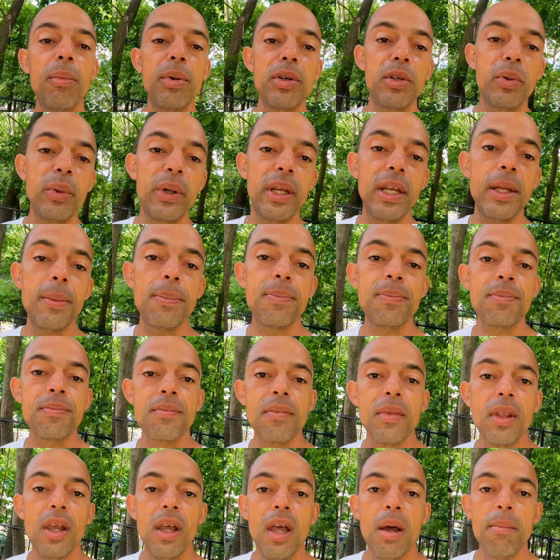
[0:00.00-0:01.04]
between
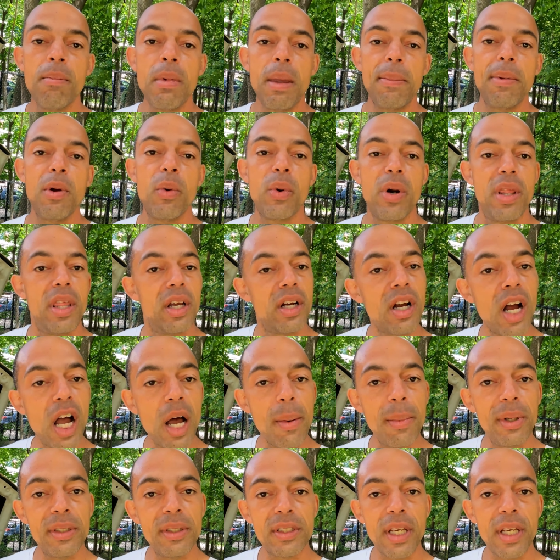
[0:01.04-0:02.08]
maybe one of the
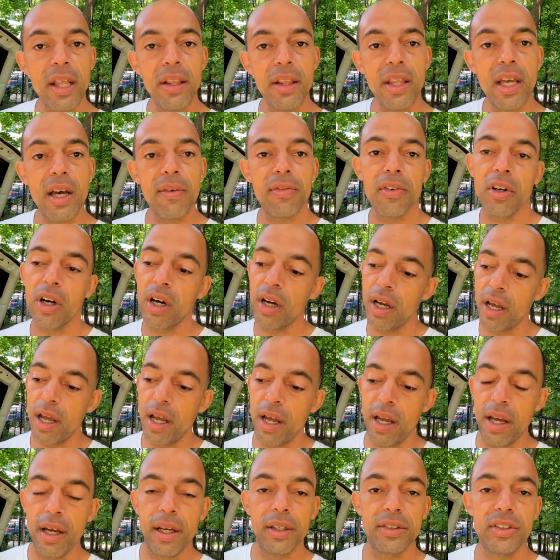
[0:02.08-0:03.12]
comments I left
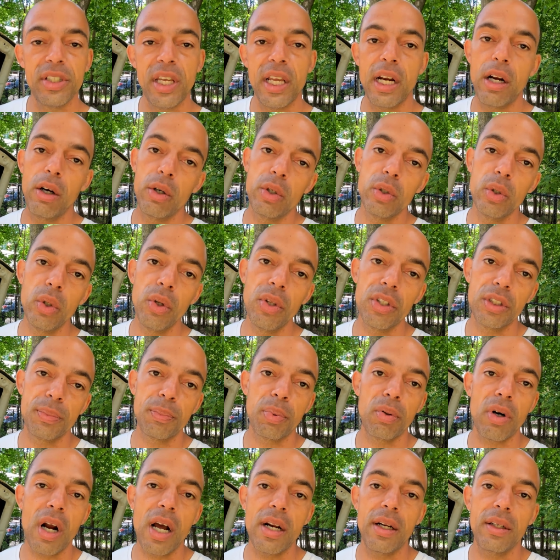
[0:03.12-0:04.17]
saying how cool this
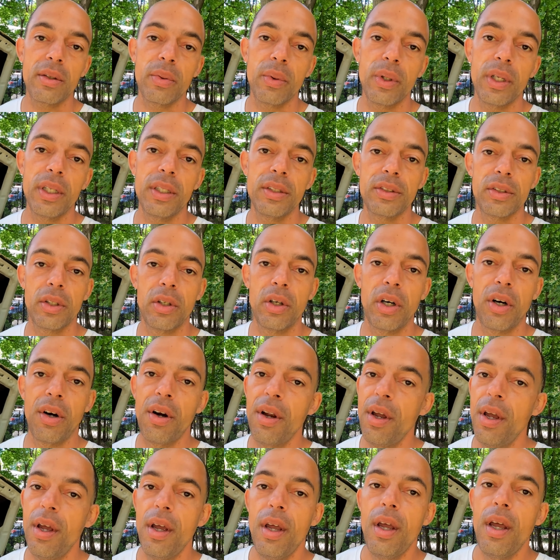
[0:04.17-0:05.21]
product was, or,
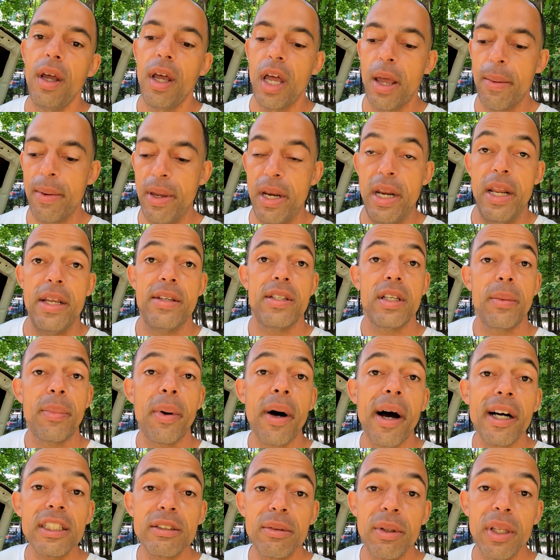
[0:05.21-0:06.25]
I mean, is it
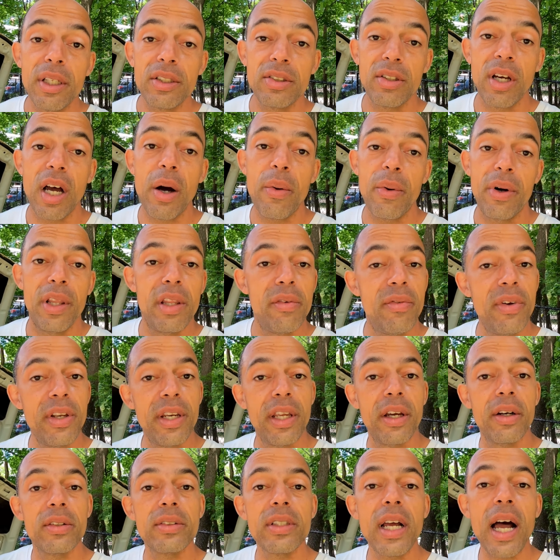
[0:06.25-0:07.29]
possible they saw one of the
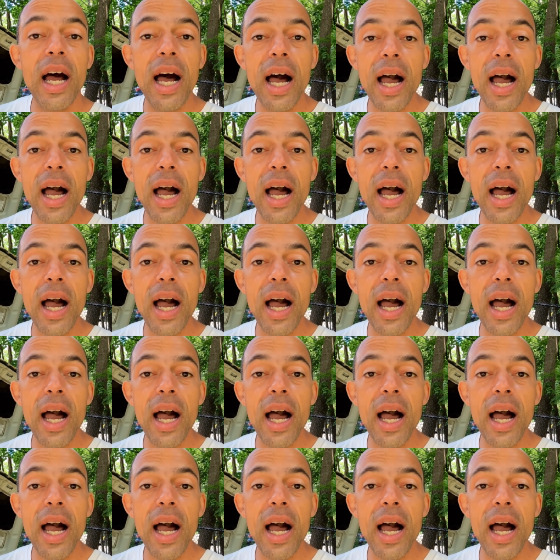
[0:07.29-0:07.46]
videos?